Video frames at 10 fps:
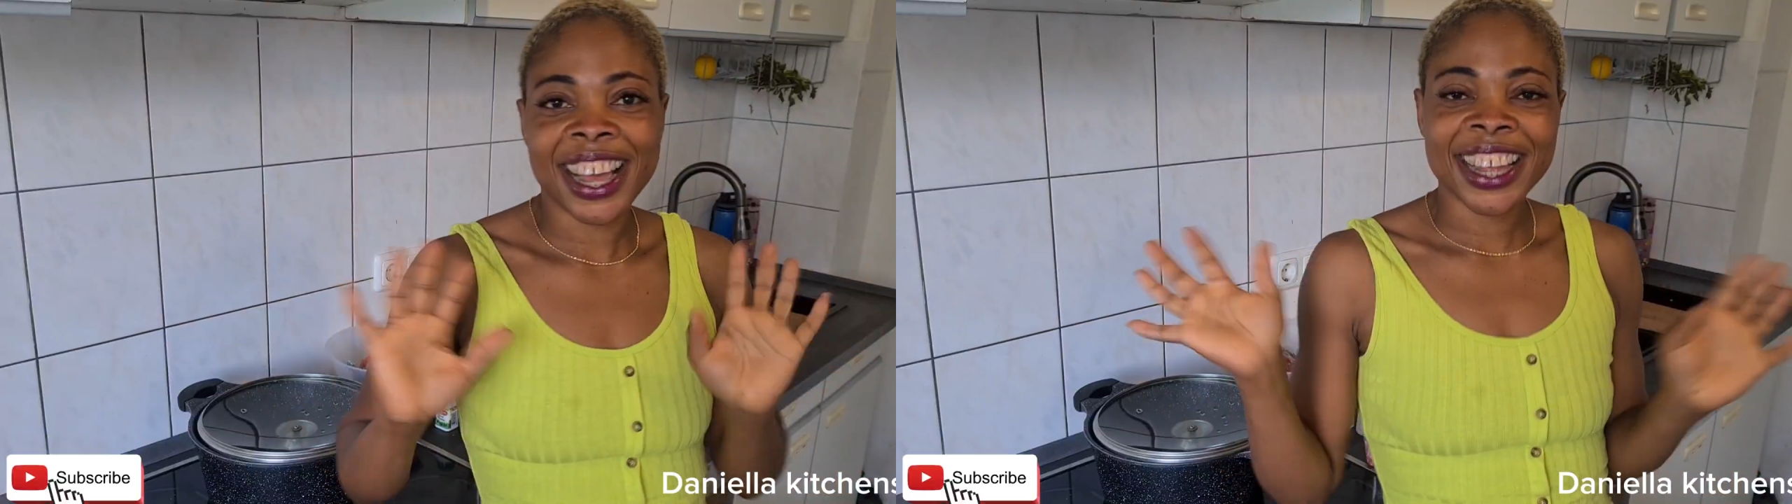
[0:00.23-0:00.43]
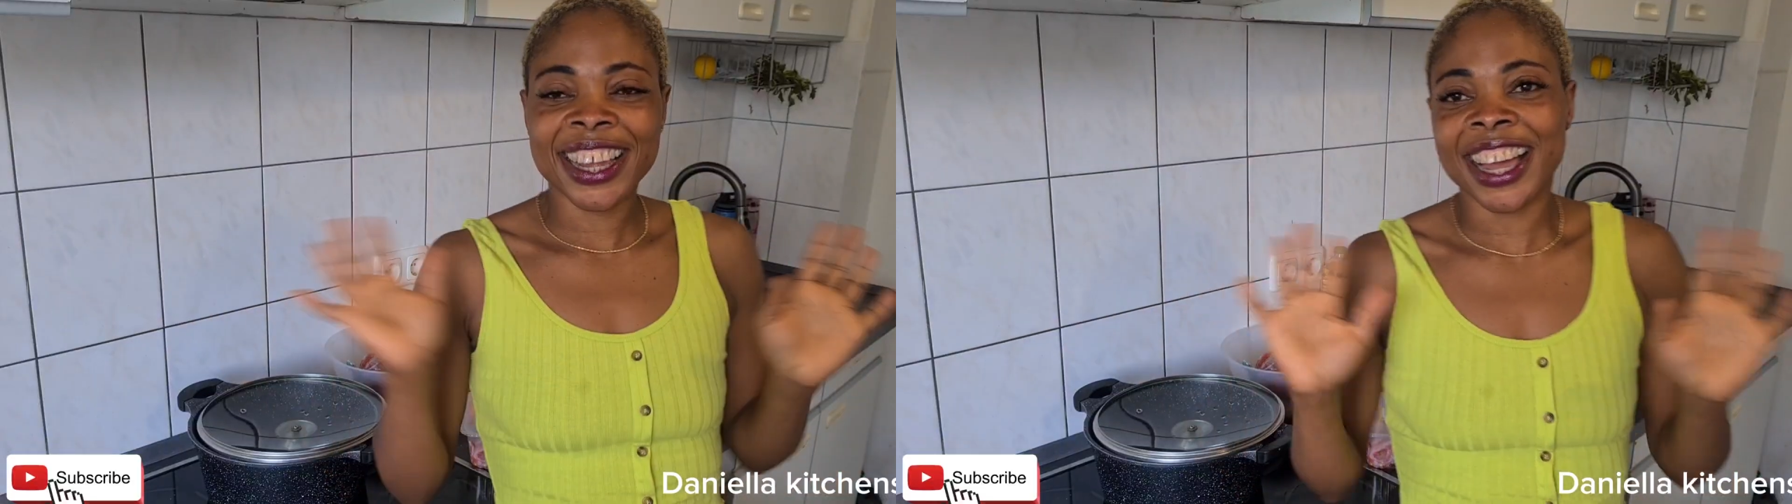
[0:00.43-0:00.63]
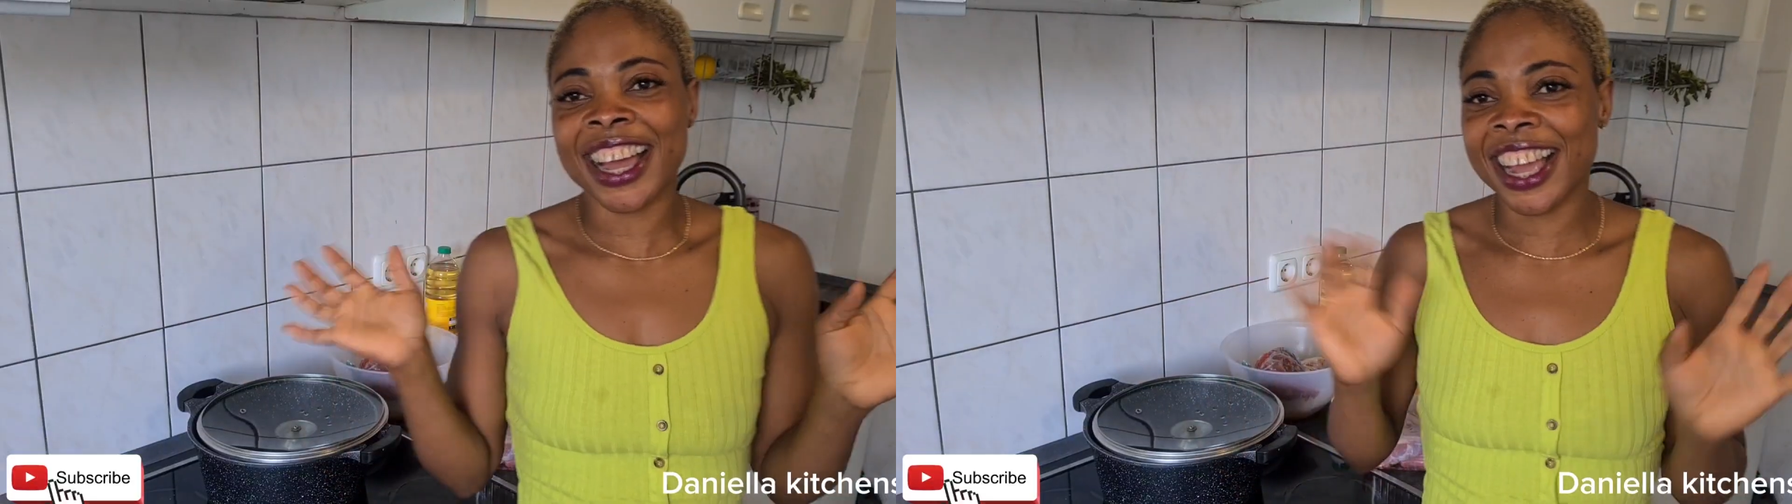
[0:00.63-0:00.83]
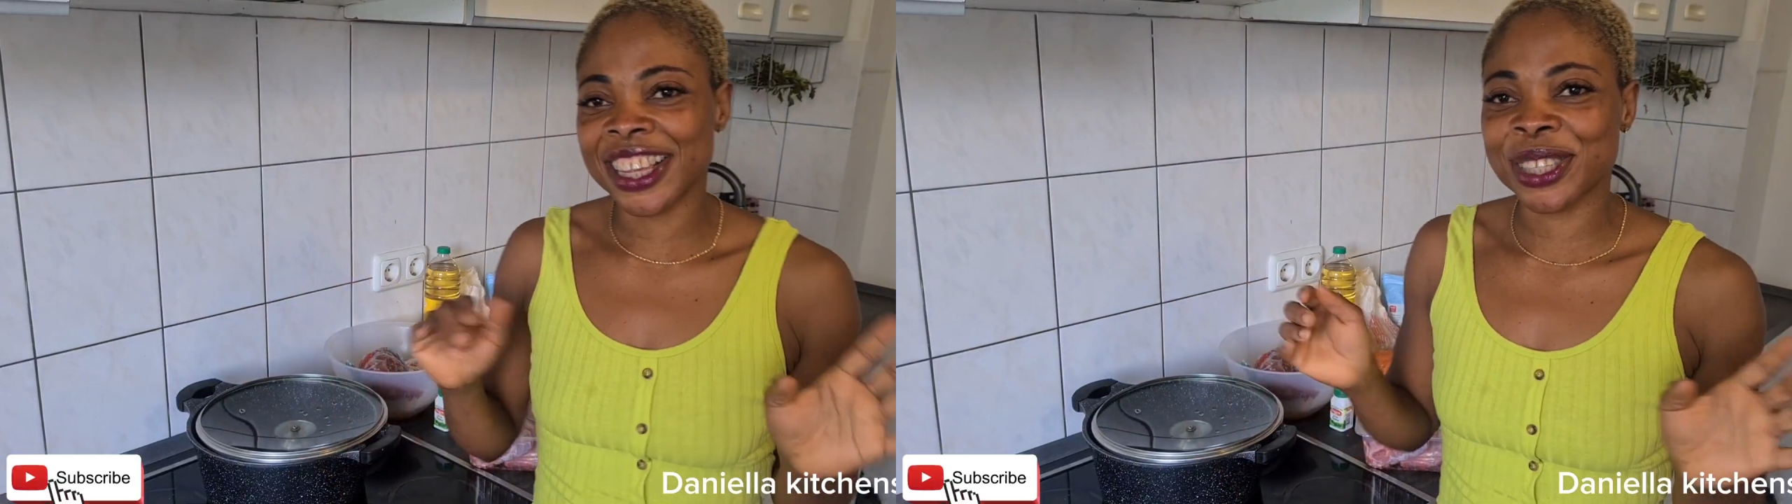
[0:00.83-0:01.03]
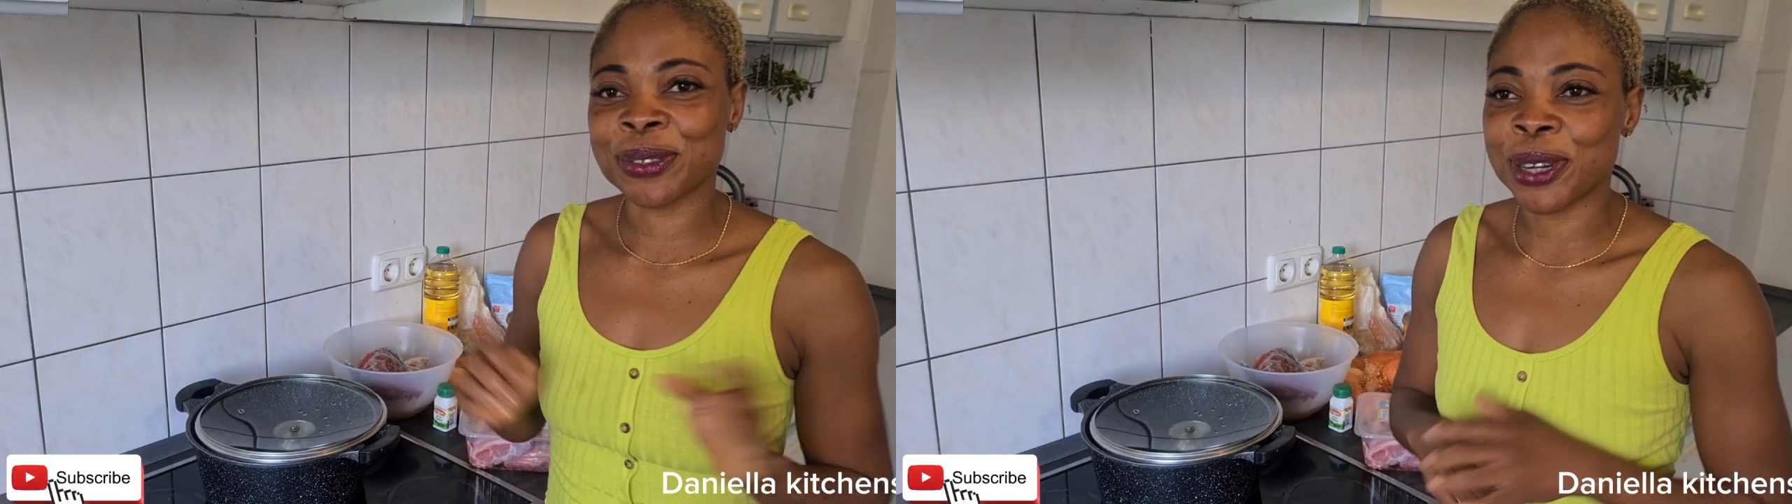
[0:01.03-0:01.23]
Hi
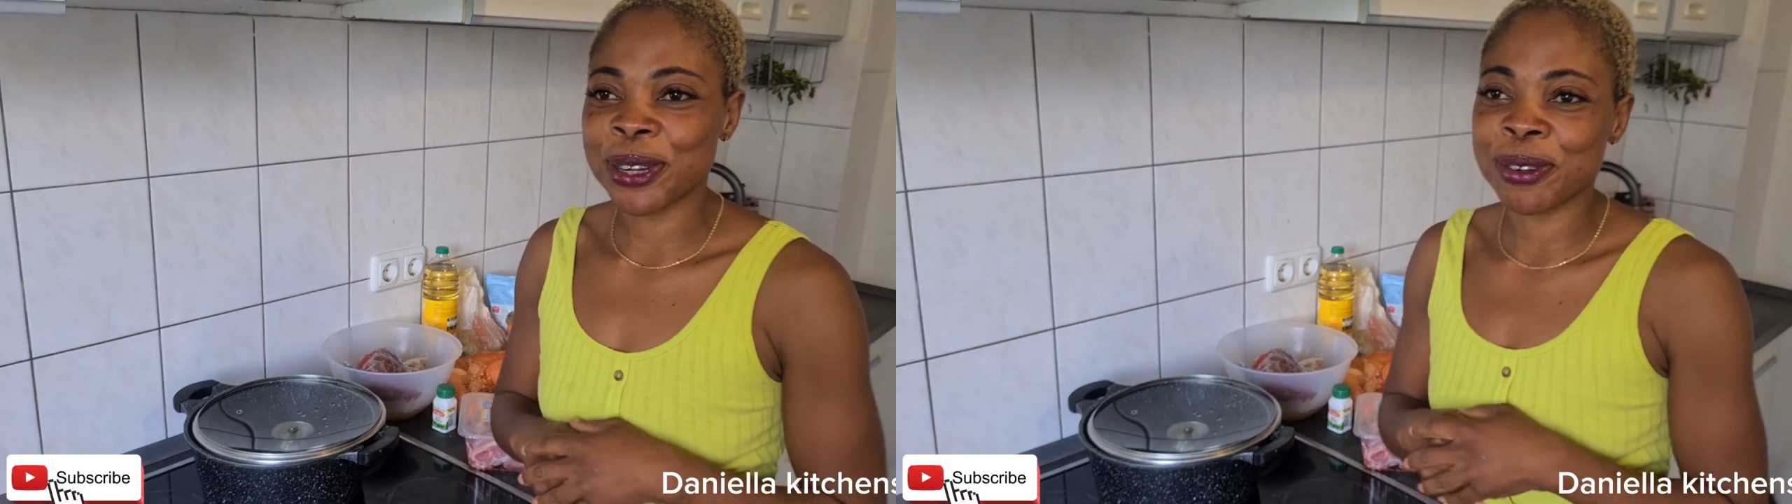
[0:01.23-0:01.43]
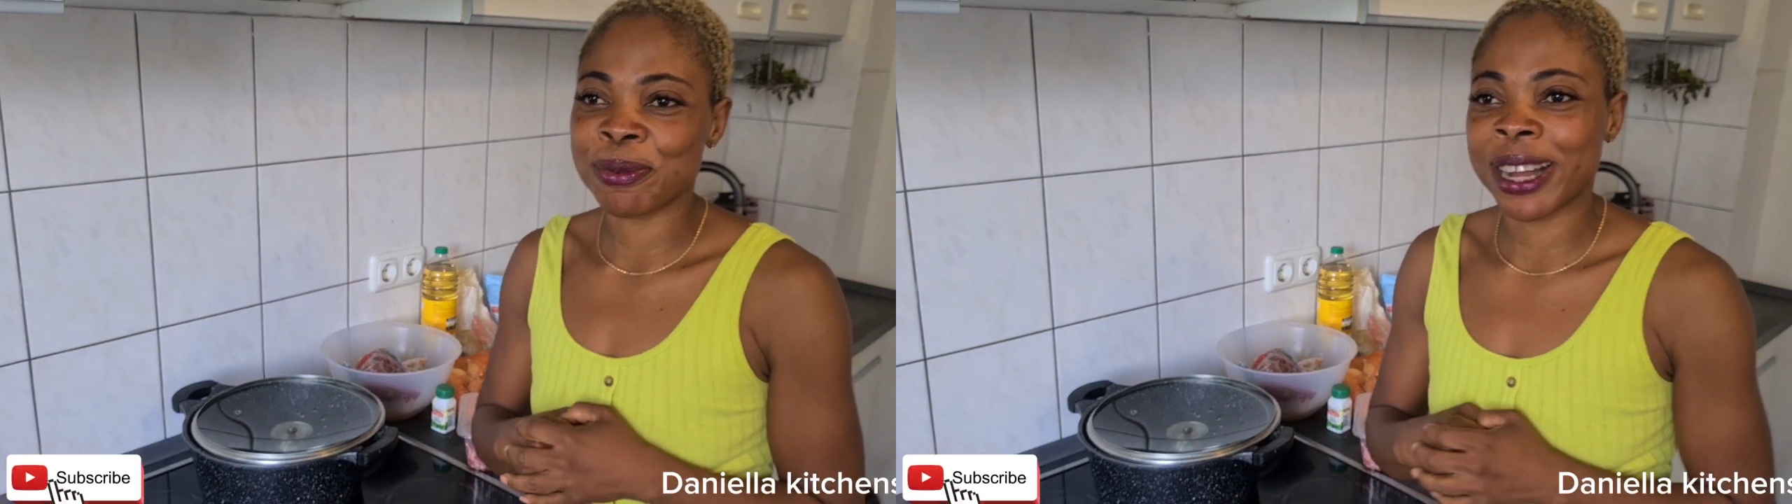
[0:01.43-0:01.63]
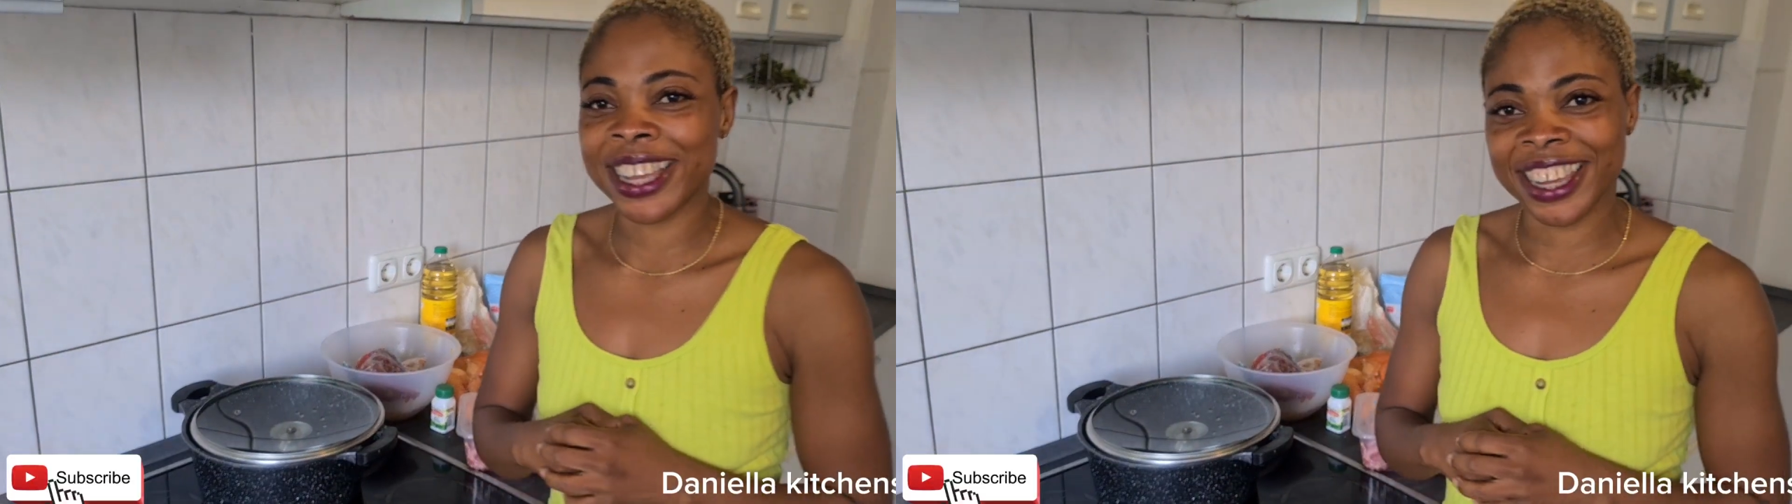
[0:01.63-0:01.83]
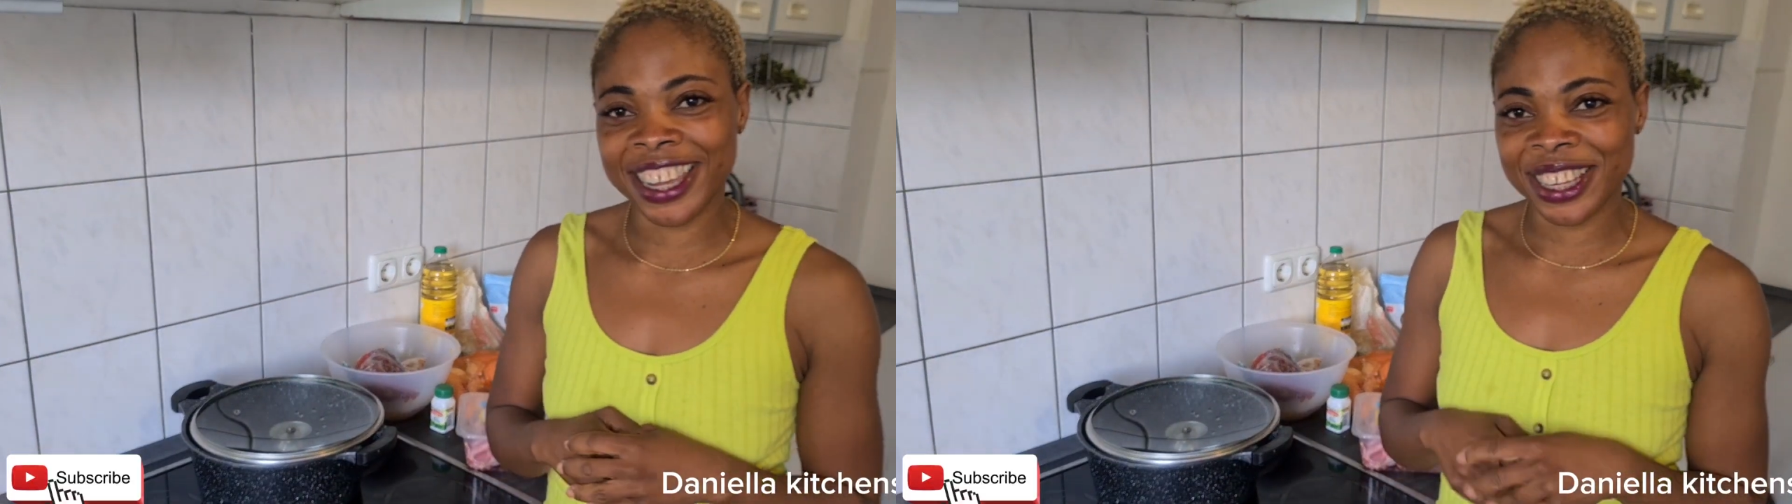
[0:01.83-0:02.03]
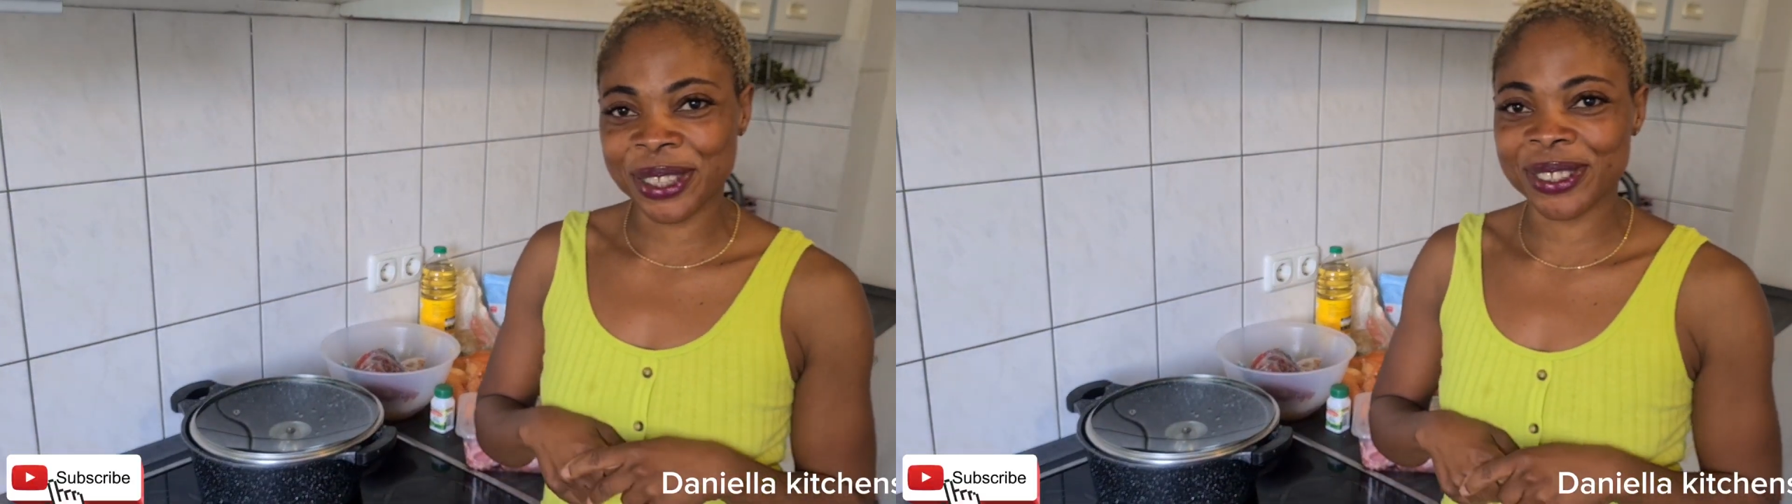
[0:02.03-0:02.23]
guys, welcome back
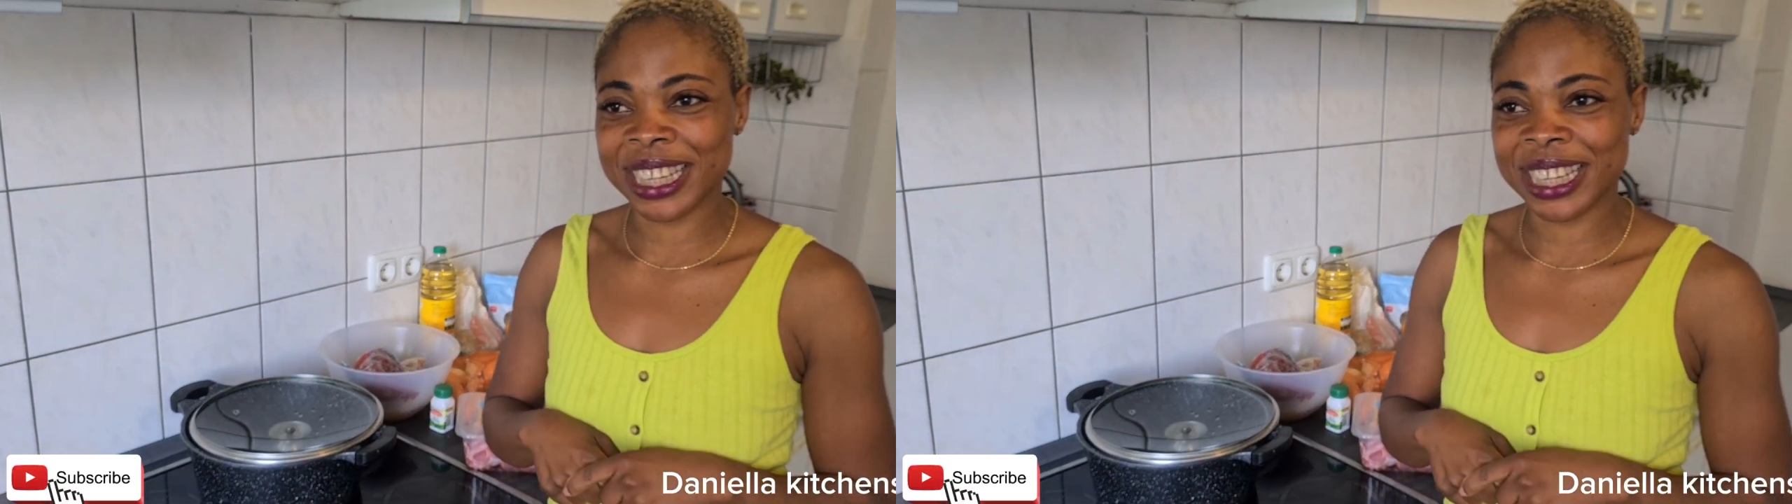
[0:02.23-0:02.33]
again